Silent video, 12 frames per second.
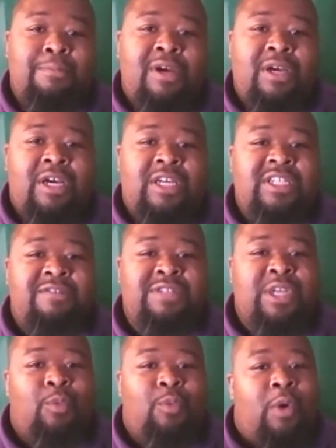because if
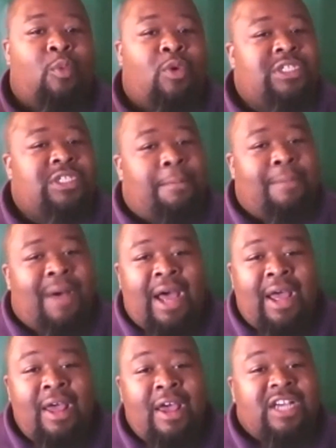someone wants to buy